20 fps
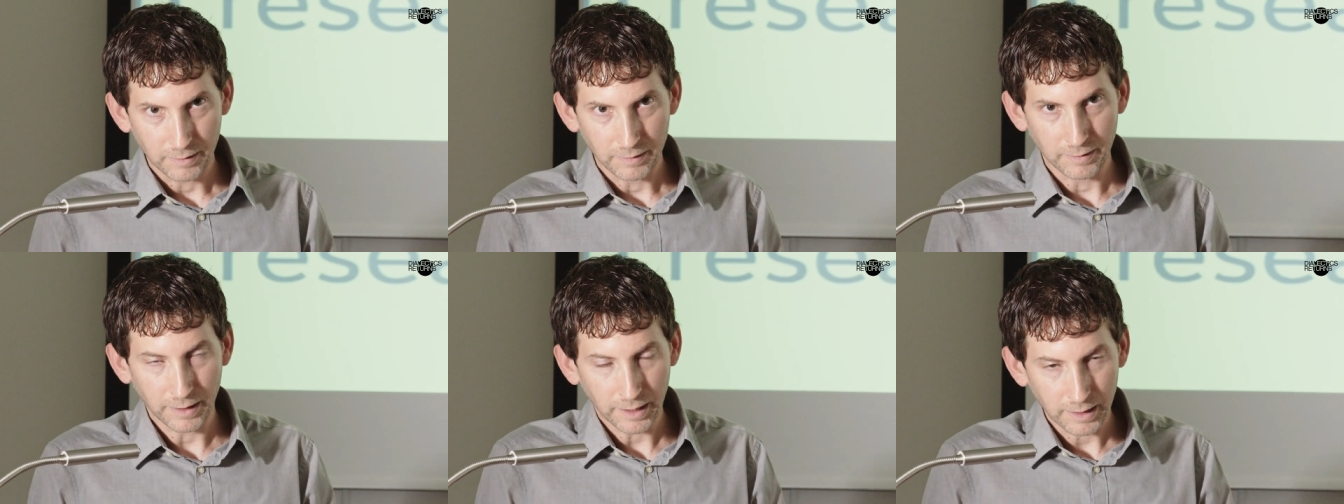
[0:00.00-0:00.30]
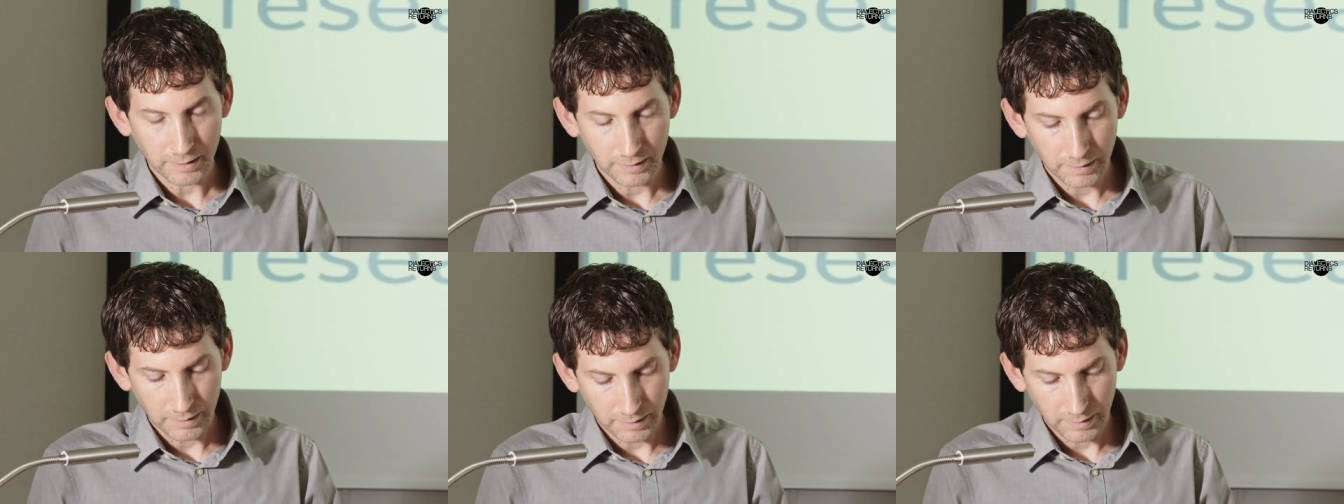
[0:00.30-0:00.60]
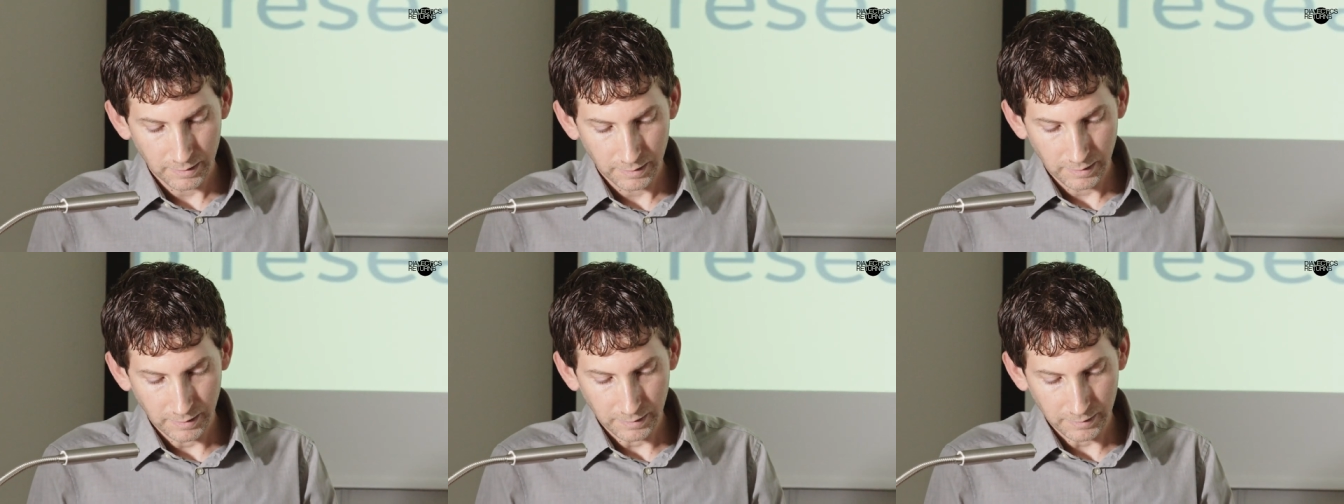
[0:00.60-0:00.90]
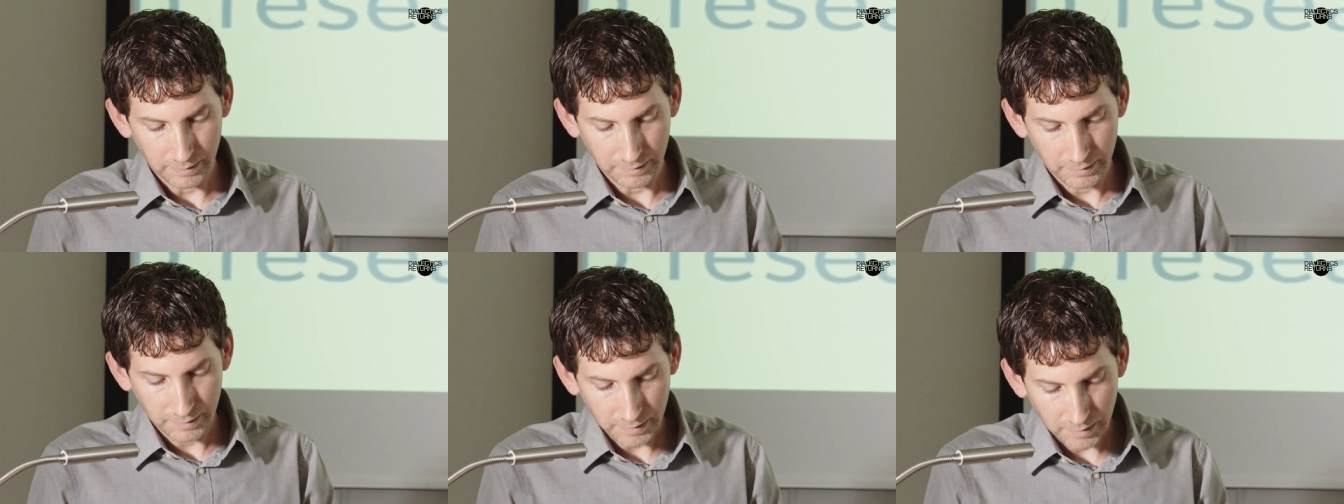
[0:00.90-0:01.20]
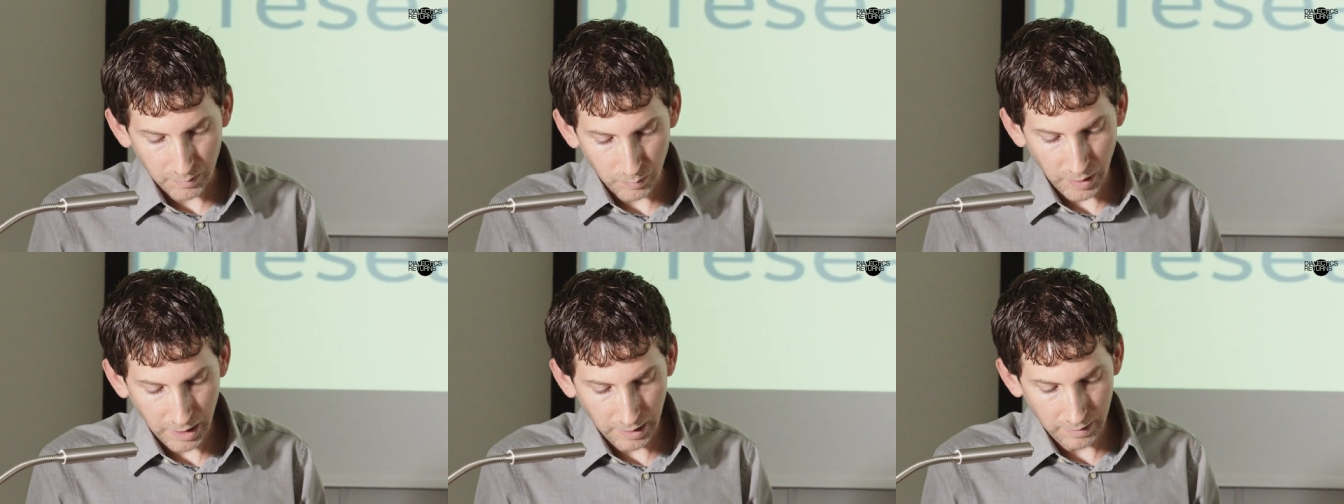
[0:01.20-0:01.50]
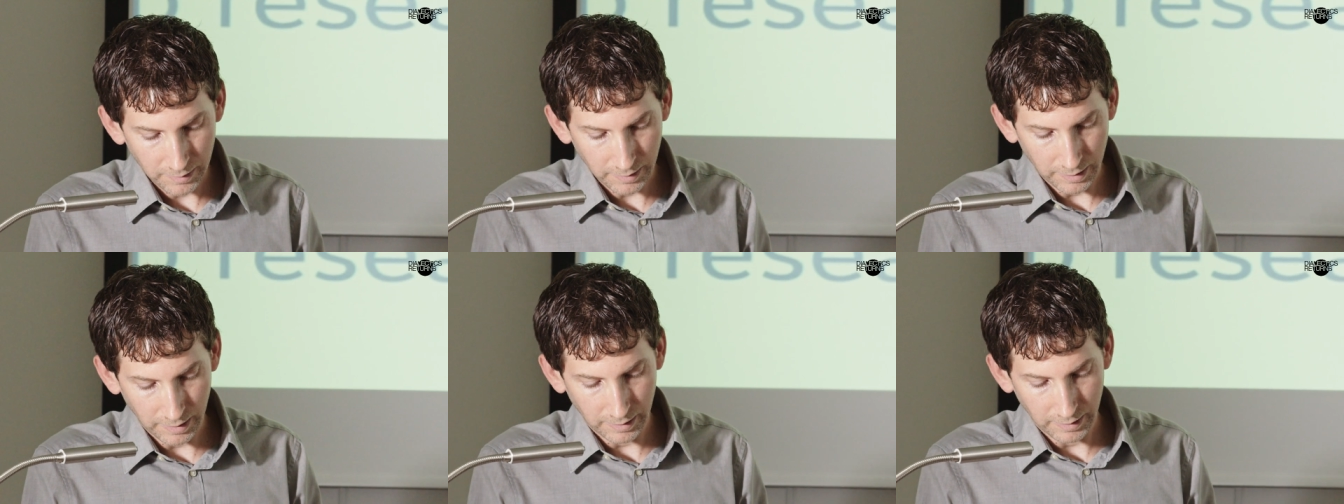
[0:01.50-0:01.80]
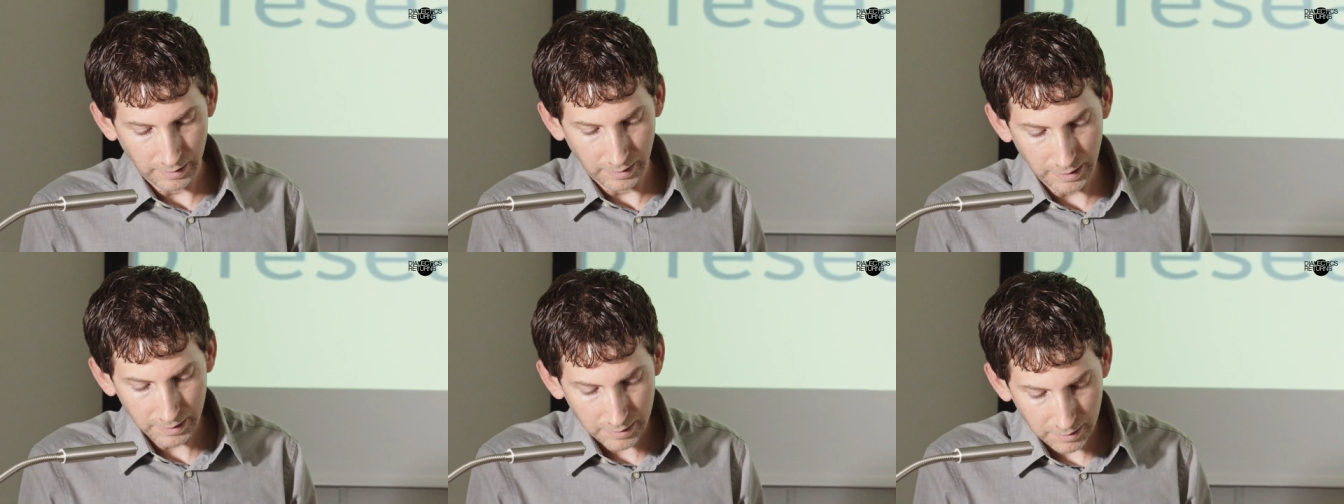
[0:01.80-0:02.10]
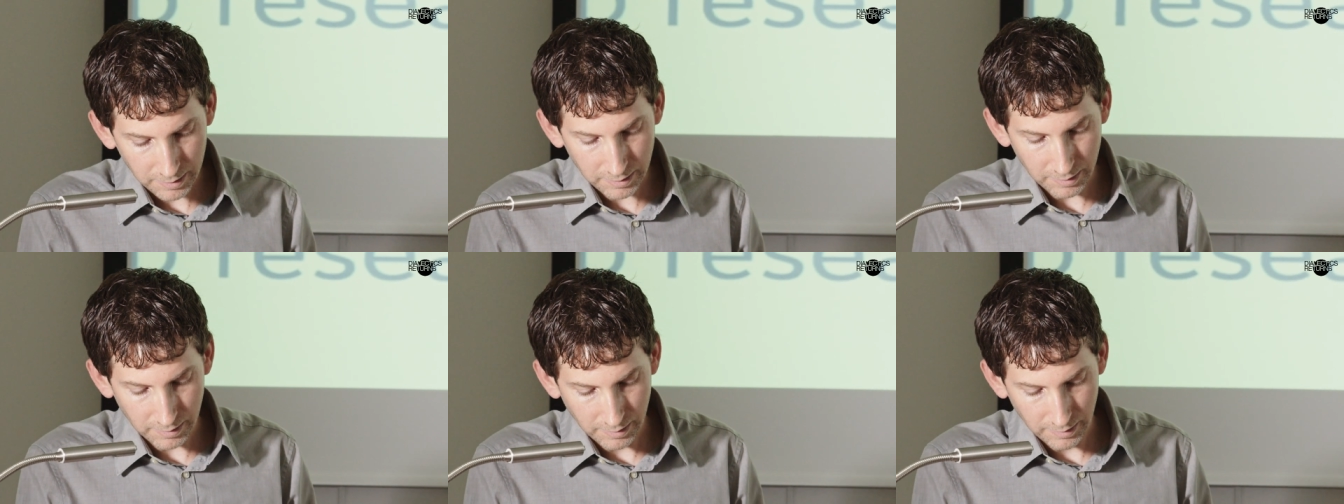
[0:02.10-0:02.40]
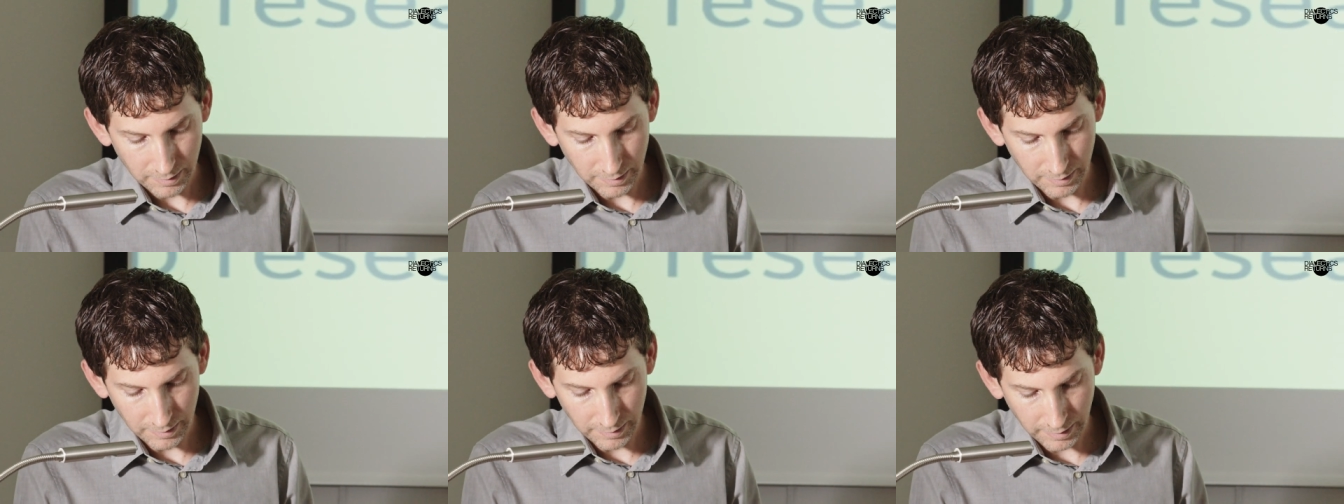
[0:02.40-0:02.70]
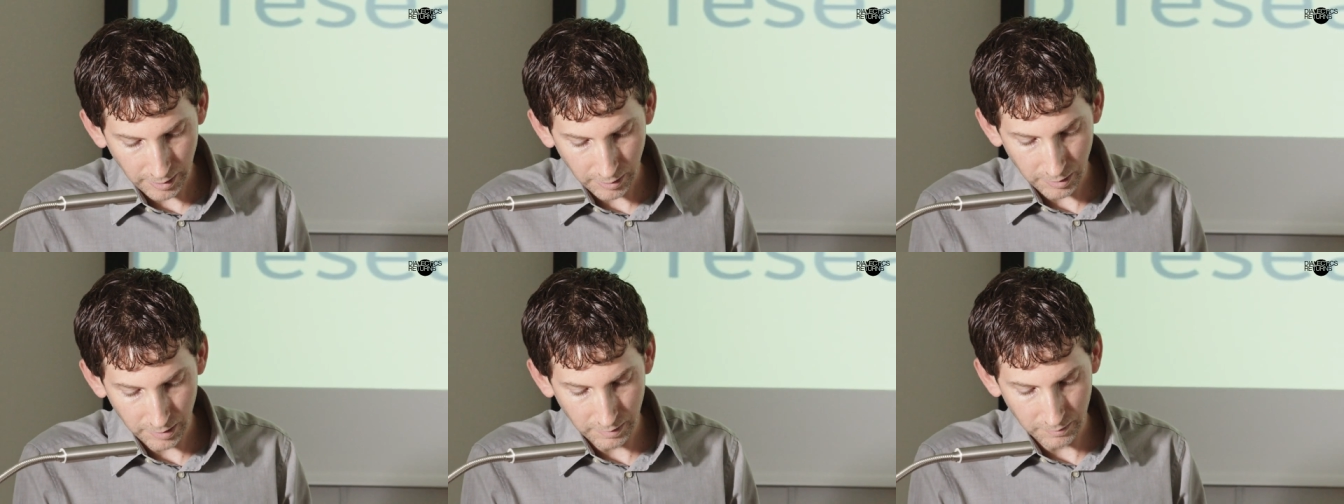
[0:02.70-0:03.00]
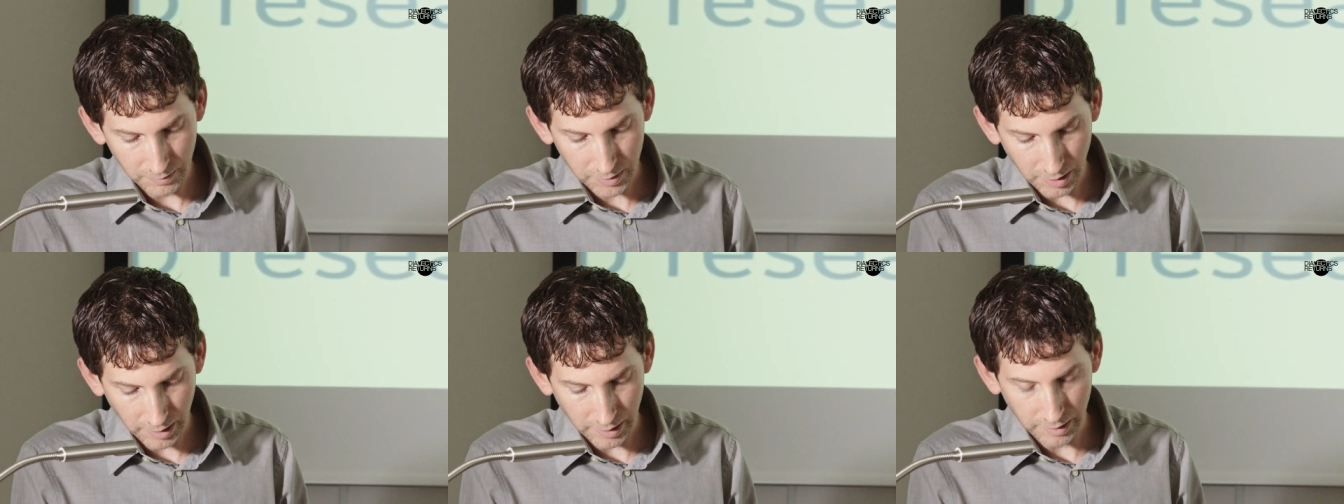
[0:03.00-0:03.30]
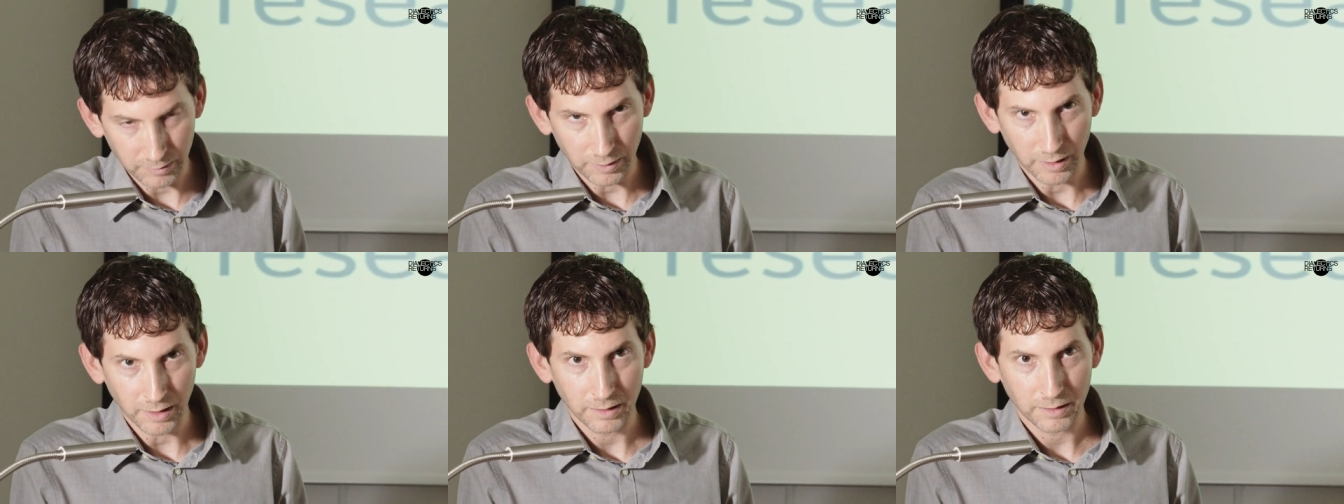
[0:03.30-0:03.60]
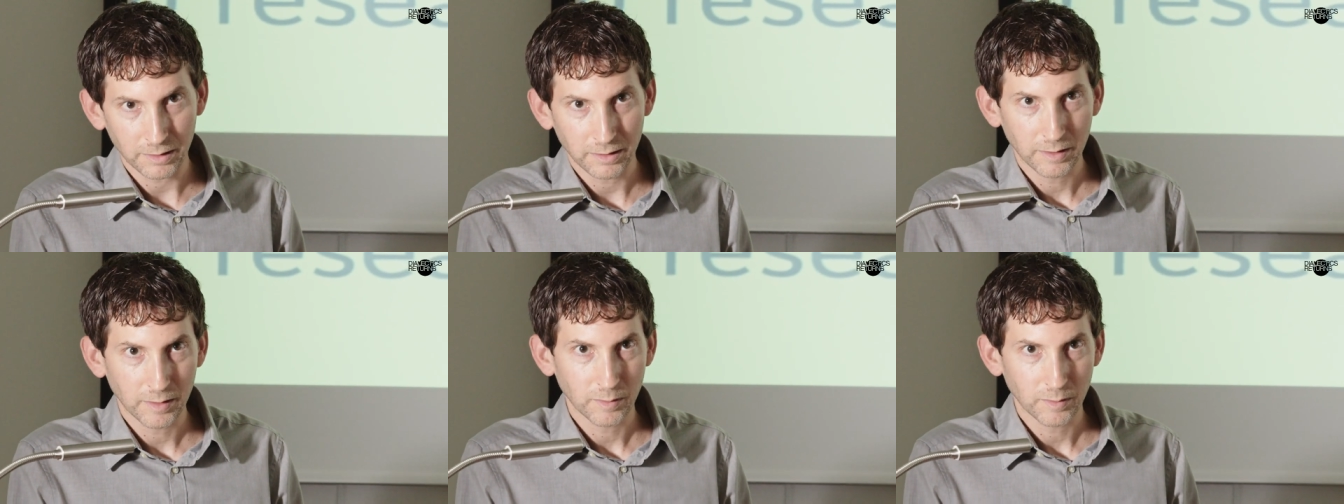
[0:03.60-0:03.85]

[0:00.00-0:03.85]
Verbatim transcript: then, does this mean that each narrative genre